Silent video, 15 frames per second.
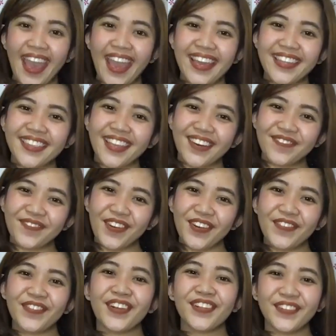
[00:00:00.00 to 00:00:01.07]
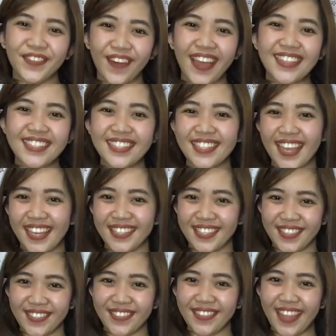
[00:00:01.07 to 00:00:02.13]
A numberful Wednesday,
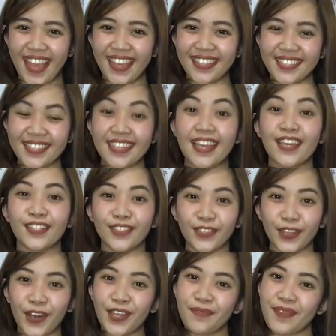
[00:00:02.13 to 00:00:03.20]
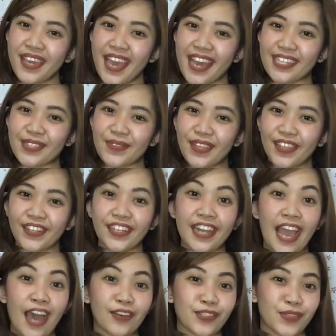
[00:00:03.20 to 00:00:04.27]
students! Join me as you learn
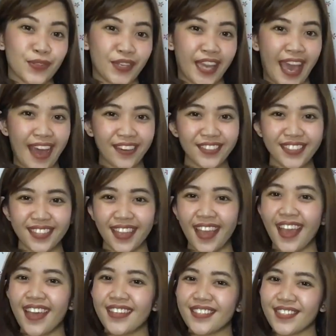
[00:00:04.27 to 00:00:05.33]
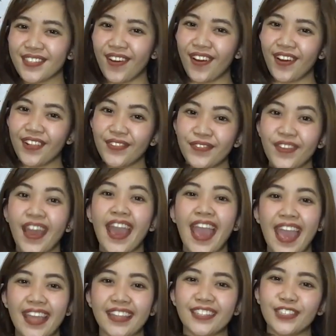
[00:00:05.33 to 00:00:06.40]
how to count, solve,
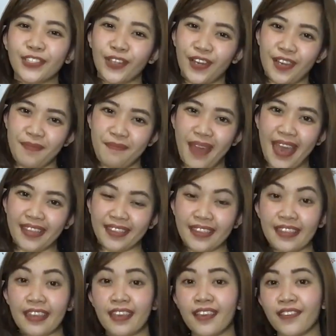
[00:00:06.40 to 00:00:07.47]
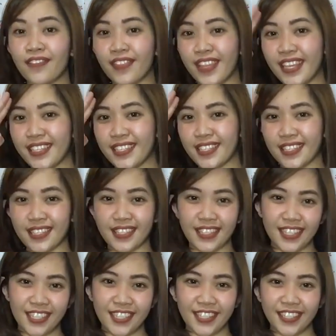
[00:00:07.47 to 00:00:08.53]
and enjoy math. This is
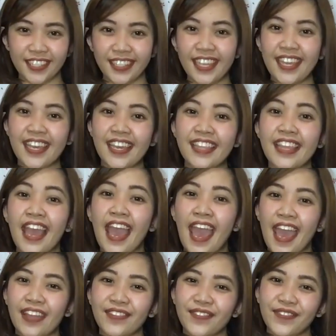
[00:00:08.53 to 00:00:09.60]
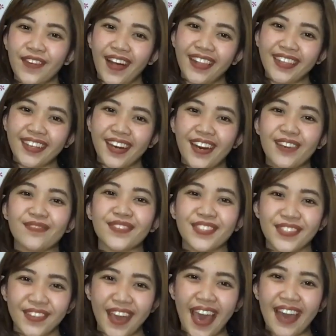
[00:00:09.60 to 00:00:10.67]
Teacher Din, and welcome
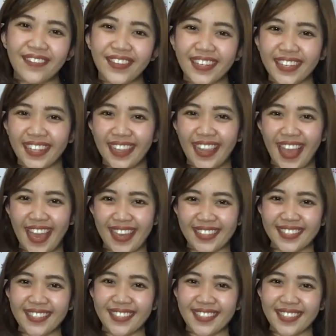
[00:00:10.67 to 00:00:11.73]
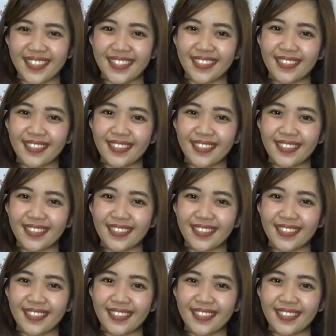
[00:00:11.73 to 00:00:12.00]
to our class!